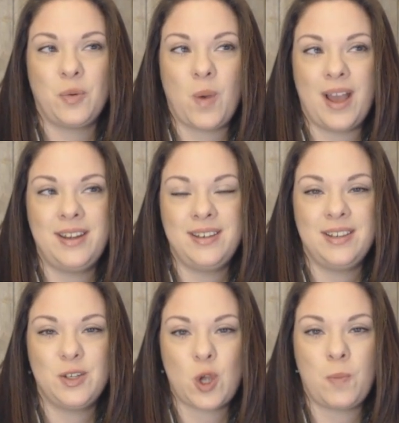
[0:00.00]
One,
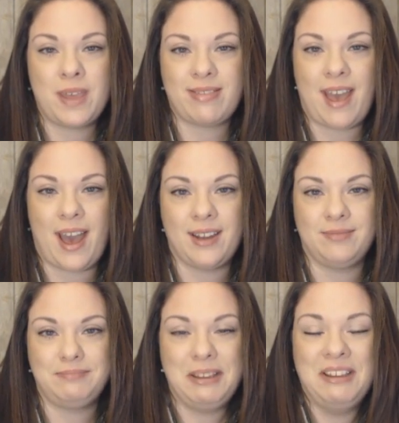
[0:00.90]
don't make the hat.
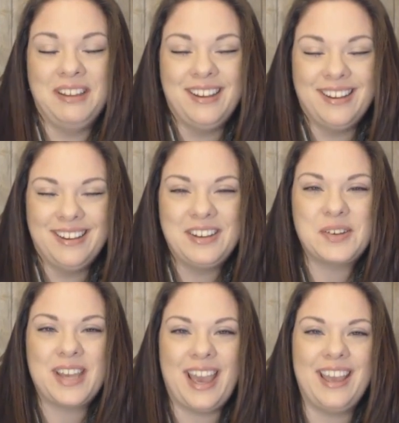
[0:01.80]

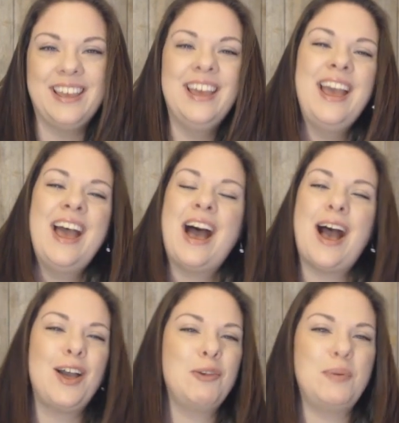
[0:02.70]
Okay,
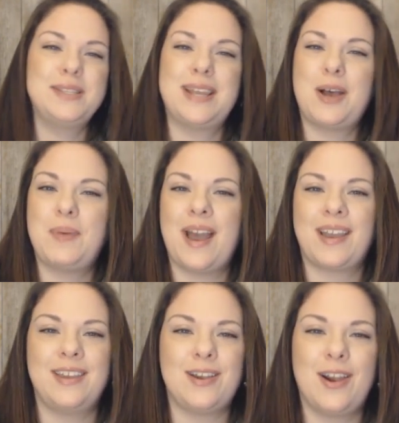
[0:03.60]
100%
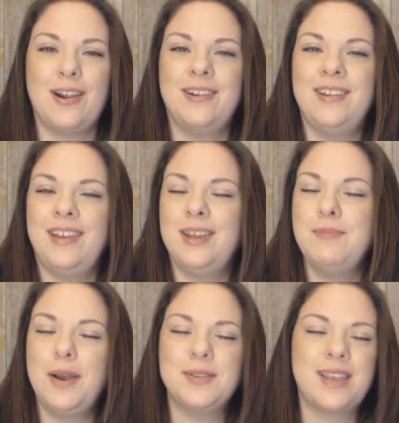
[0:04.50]
alpaca yarn
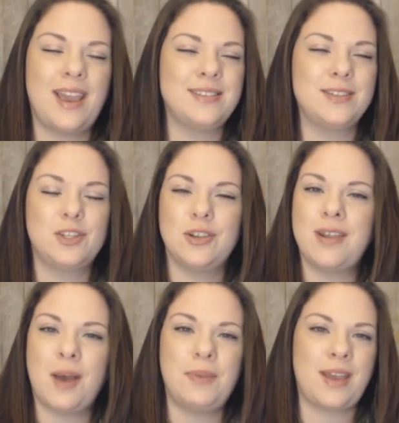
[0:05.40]
in most cases should
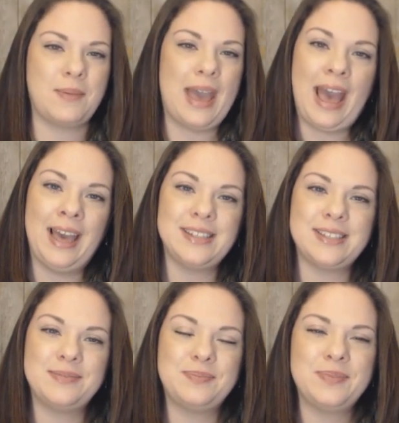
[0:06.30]
not become a
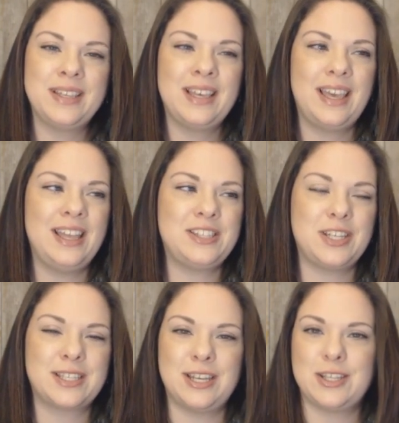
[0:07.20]
hat. It's
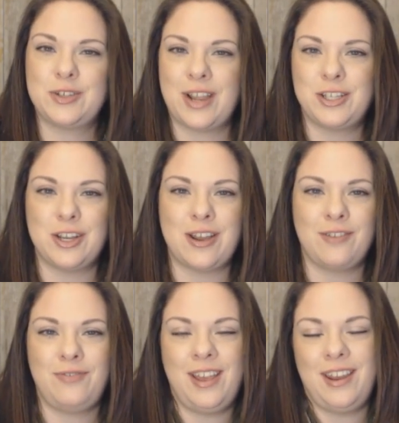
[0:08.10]
just going to stretch and
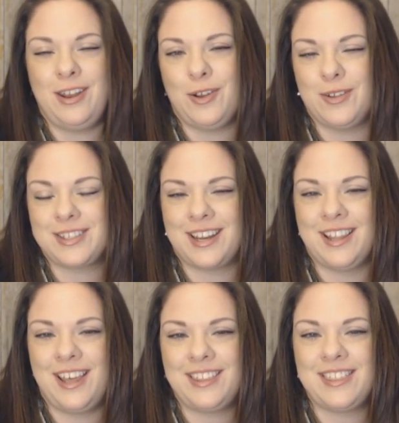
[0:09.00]
not fit, and no one's
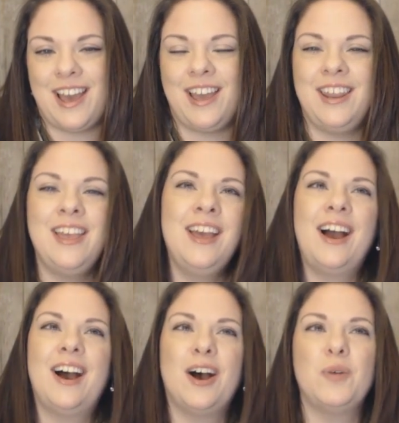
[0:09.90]
going to like that.
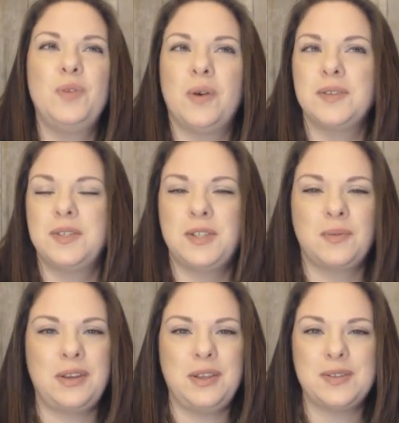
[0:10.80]
You also
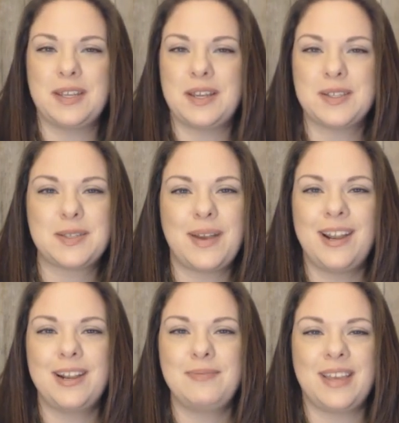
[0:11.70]
don't want to use it in a
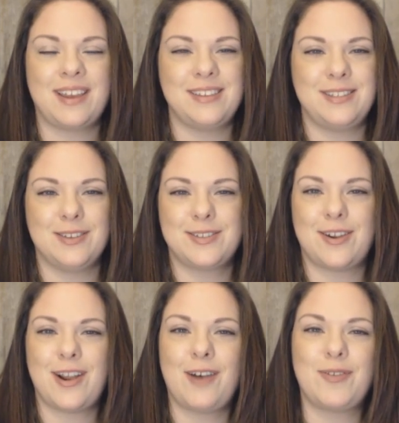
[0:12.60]
sweater because you'll
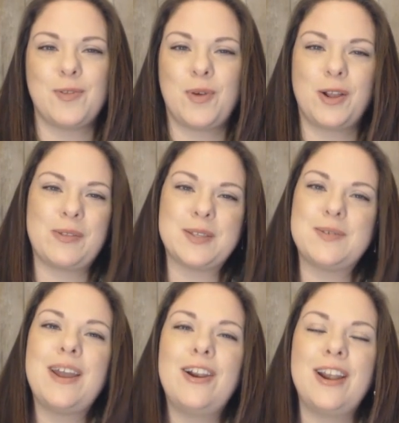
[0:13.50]
start off in the morning with a
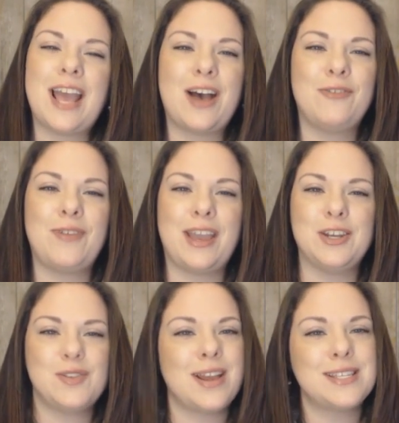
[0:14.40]
sweater and have a
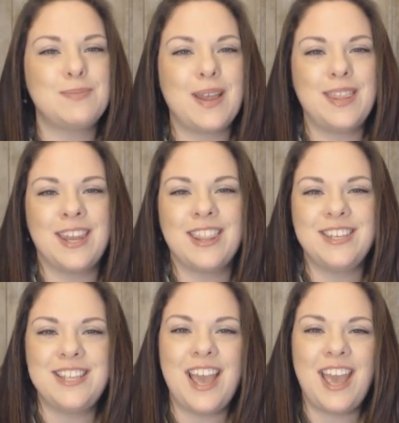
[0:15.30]
dress by the end of
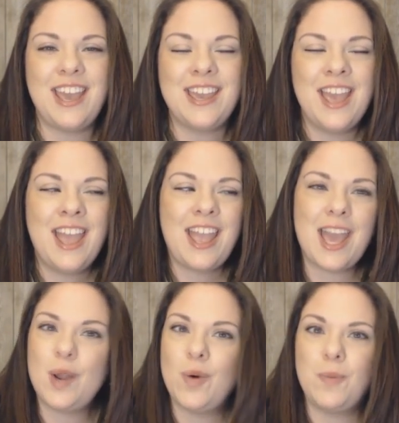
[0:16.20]
the day,
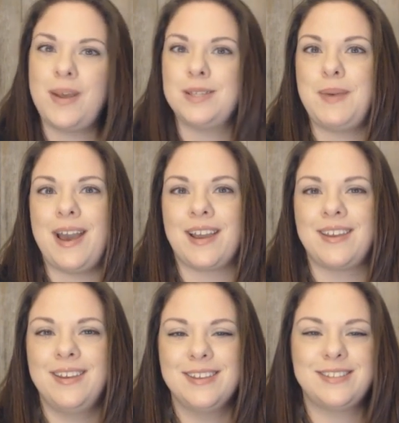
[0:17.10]
and it won't bounce
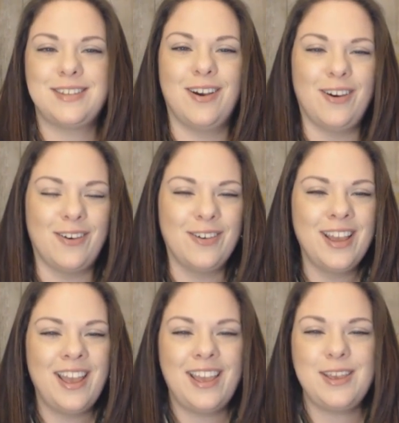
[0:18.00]
back. So
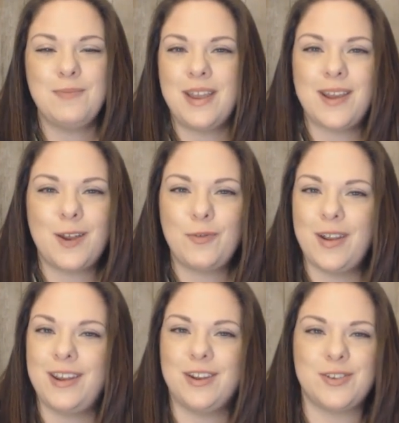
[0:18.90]
you may not have
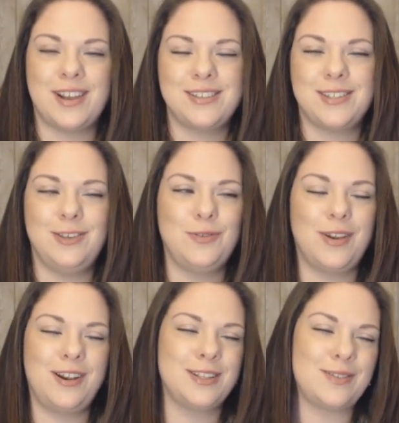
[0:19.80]
wanted a dress, you
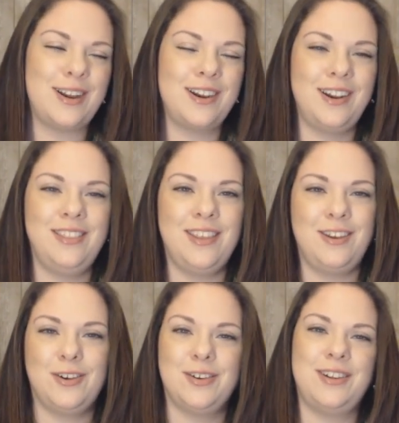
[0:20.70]
wanted a sweater, and
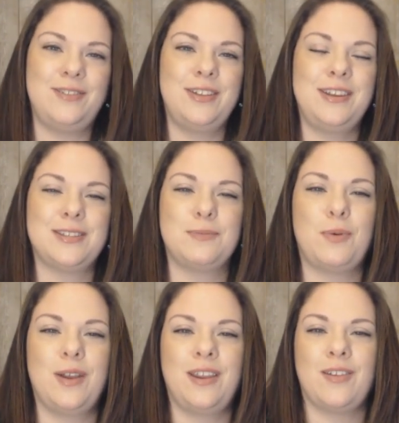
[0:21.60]
then you're really
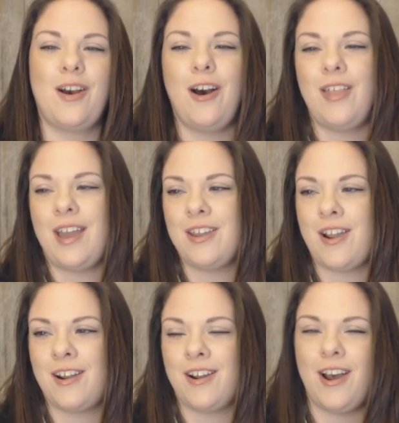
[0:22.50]
disappointed. All that
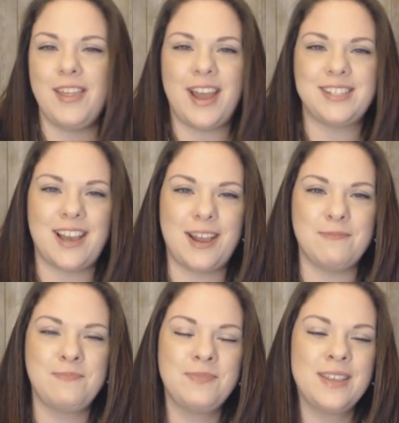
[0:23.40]
yarn and all that
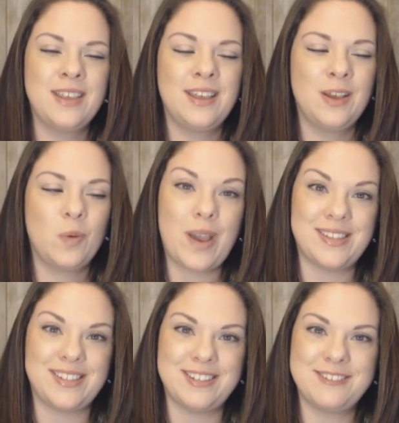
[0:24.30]
time
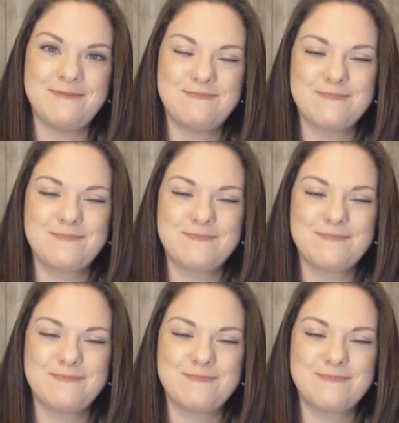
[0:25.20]
wasted.